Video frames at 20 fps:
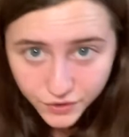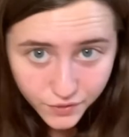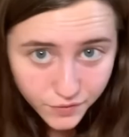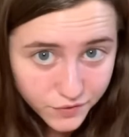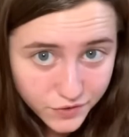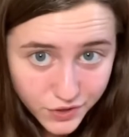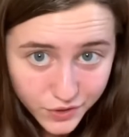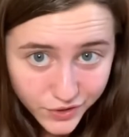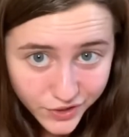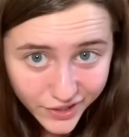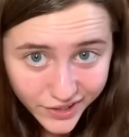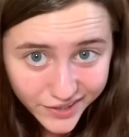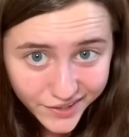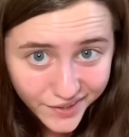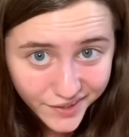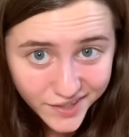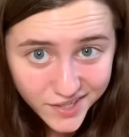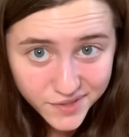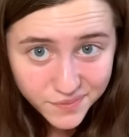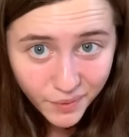tuned into
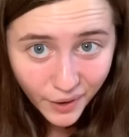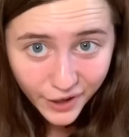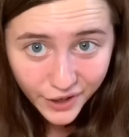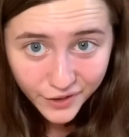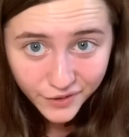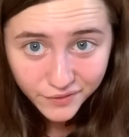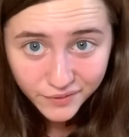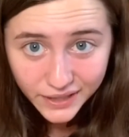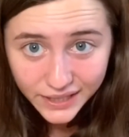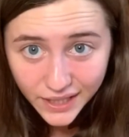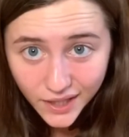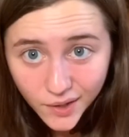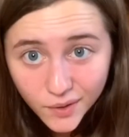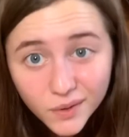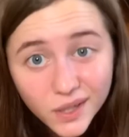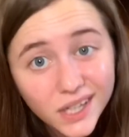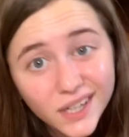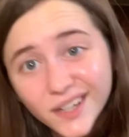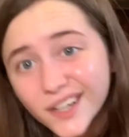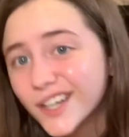this part of the video,
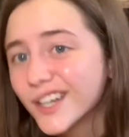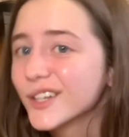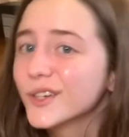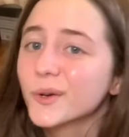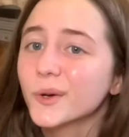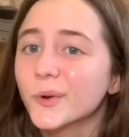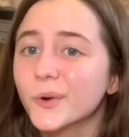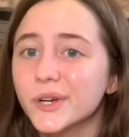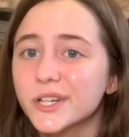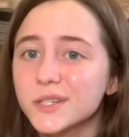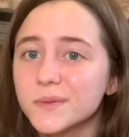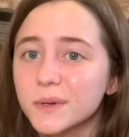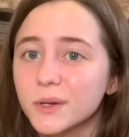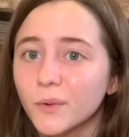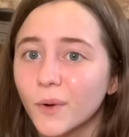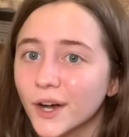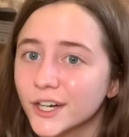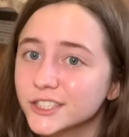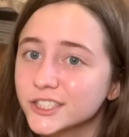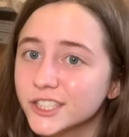you're going to be
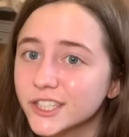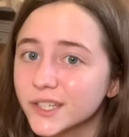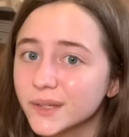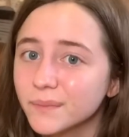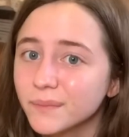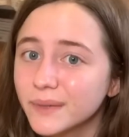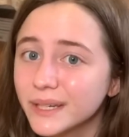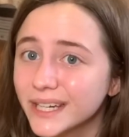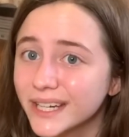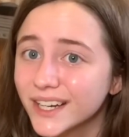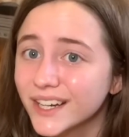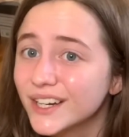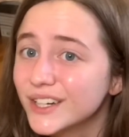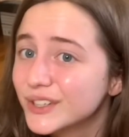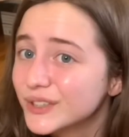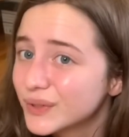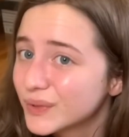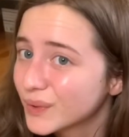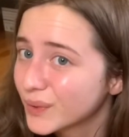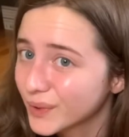watching me
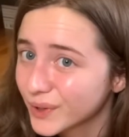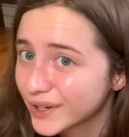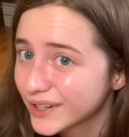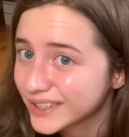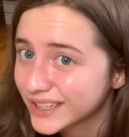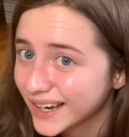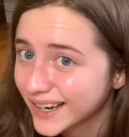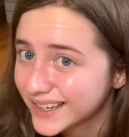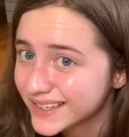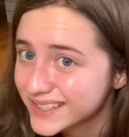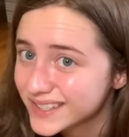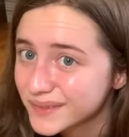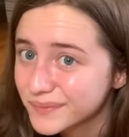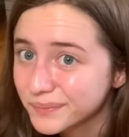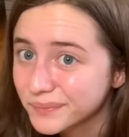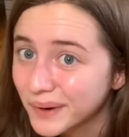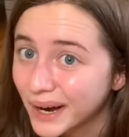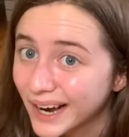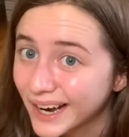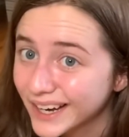organize
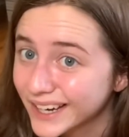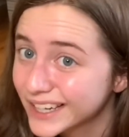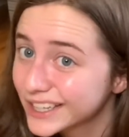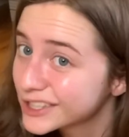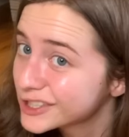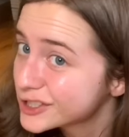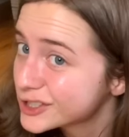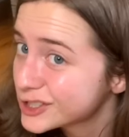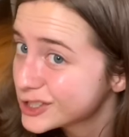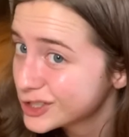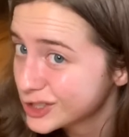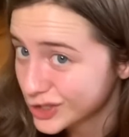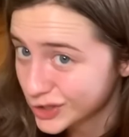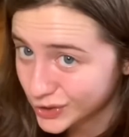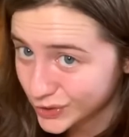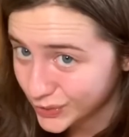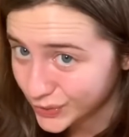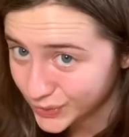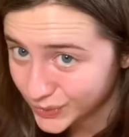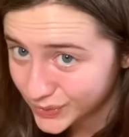my
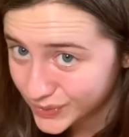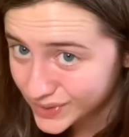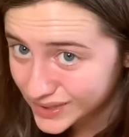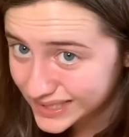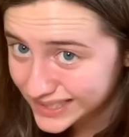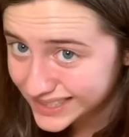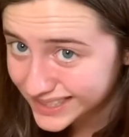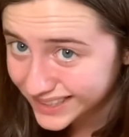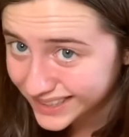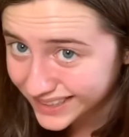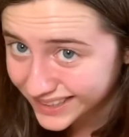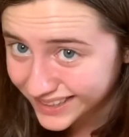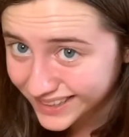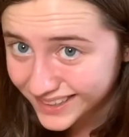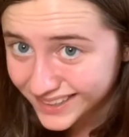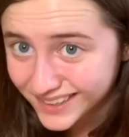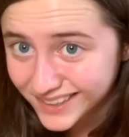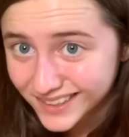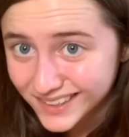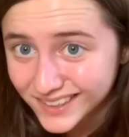shoes.
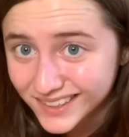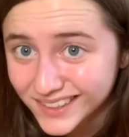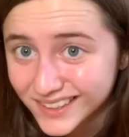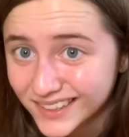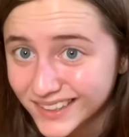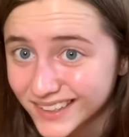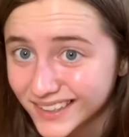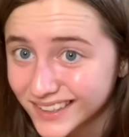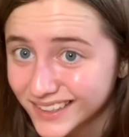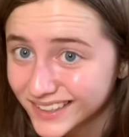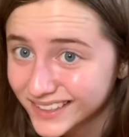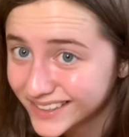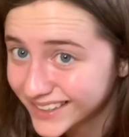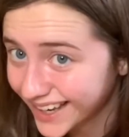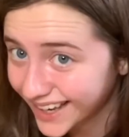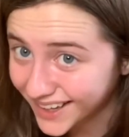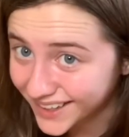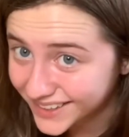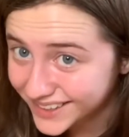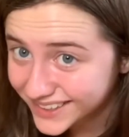
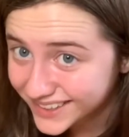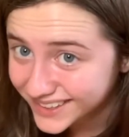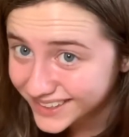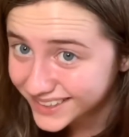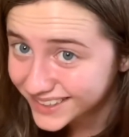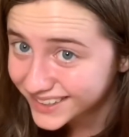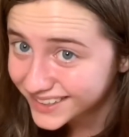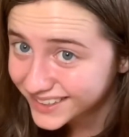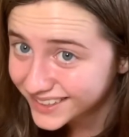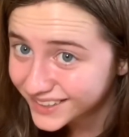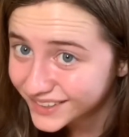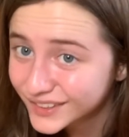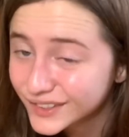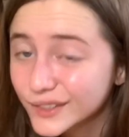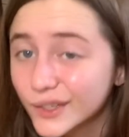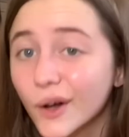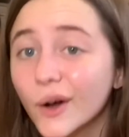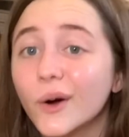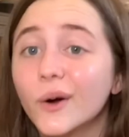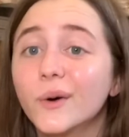Yay.
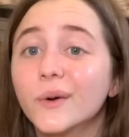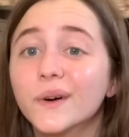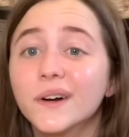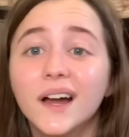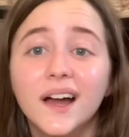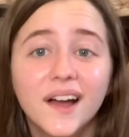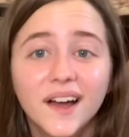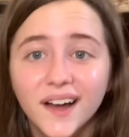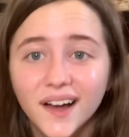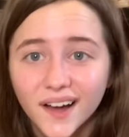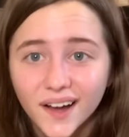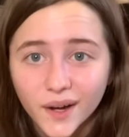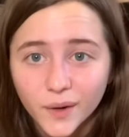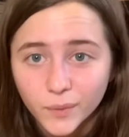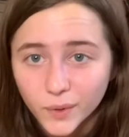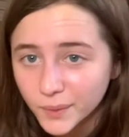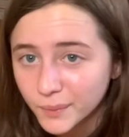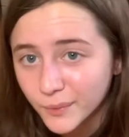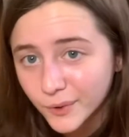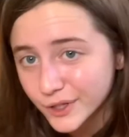So
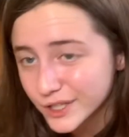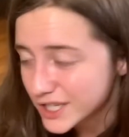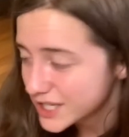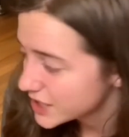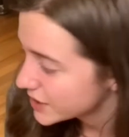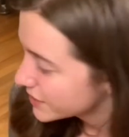what I'm going to do is